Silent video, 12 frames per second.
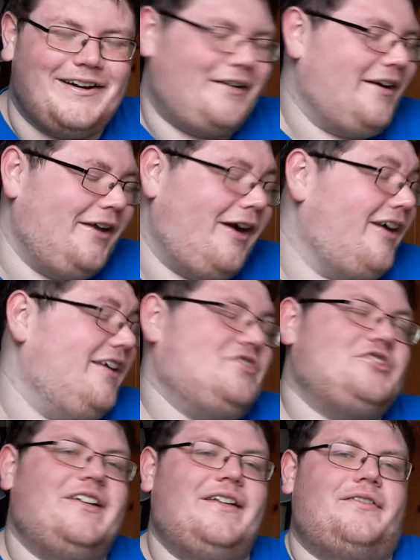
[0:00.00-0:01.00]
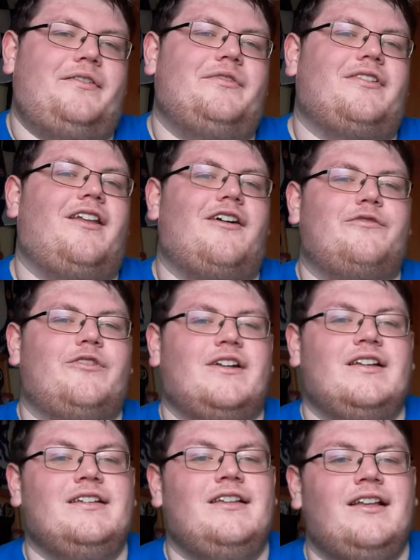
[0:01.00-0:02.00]
I, I I enjoyed this. It was a lot of
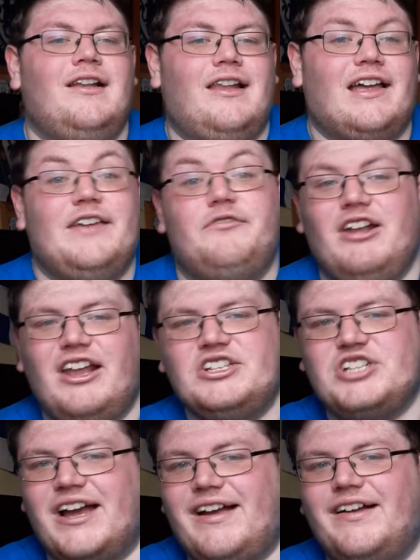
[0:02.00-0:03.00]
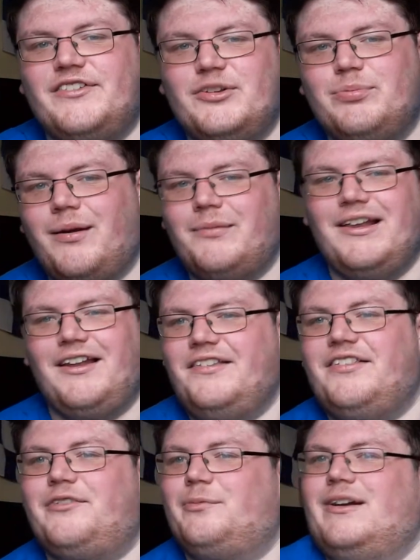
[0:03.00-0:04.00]
fun. Like if you like Jackass, you'll probably like
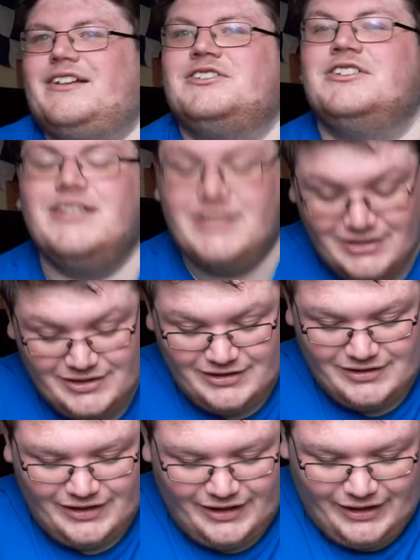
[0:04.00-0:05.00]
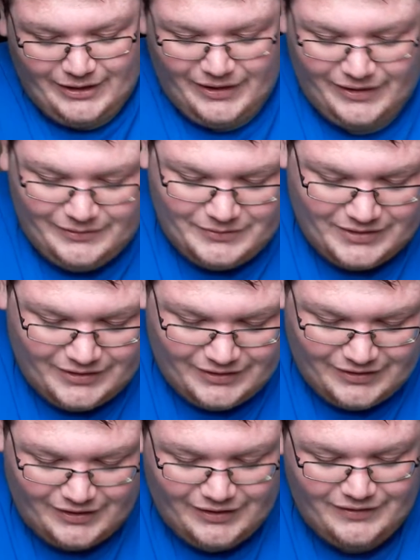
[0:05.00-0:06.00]
this match. Uh,
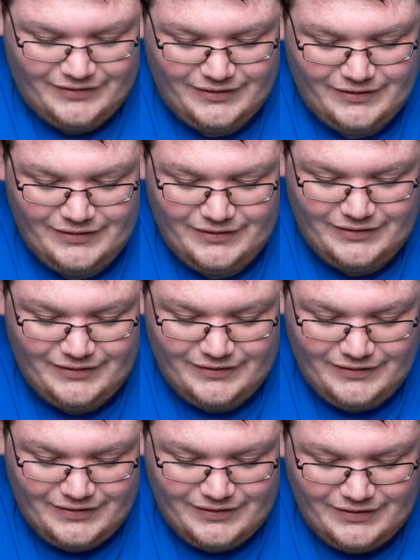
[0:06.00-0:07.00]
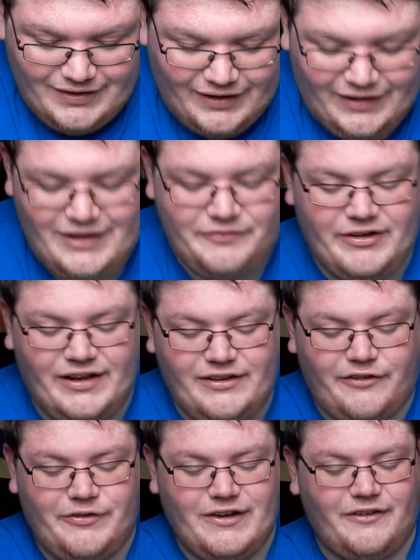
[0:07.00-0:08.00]
and yeah, even in
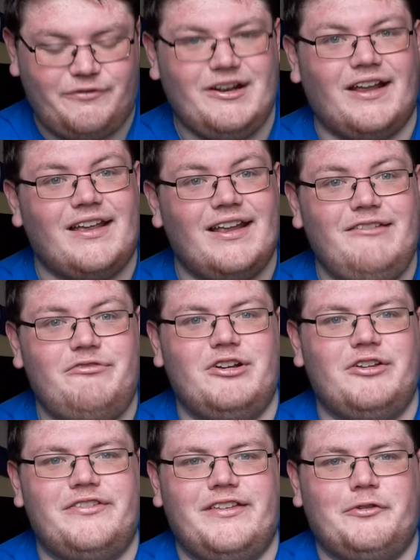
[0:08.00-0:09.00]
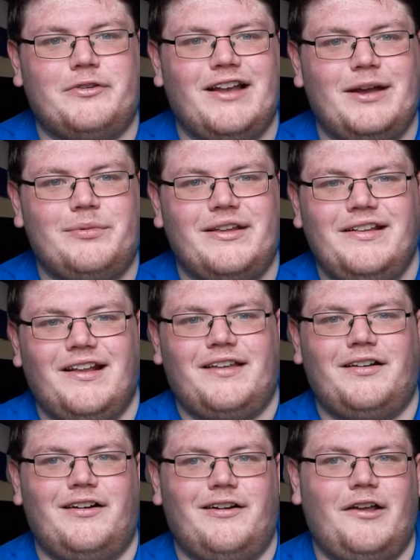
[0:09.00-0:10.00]
defeat, I feel like even losing to a celebrity,
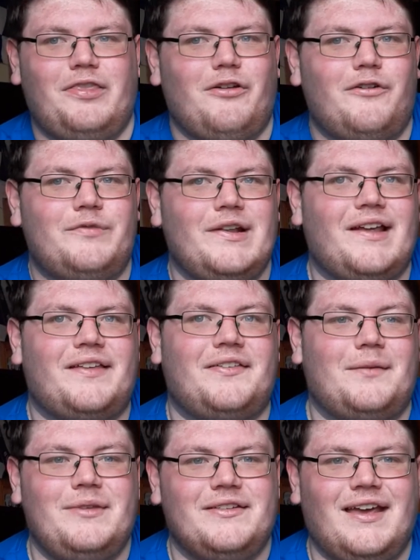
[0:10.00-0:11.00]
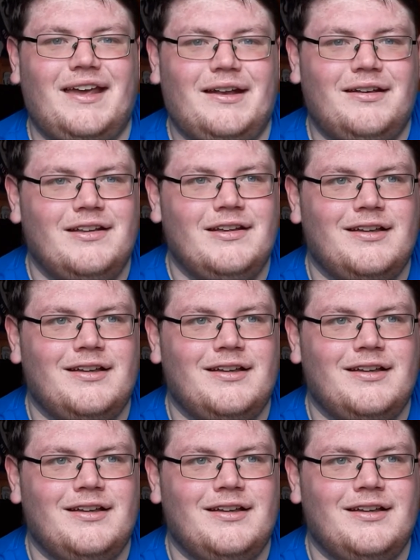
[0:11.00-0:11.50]
like I don't feel like Sami Zayn,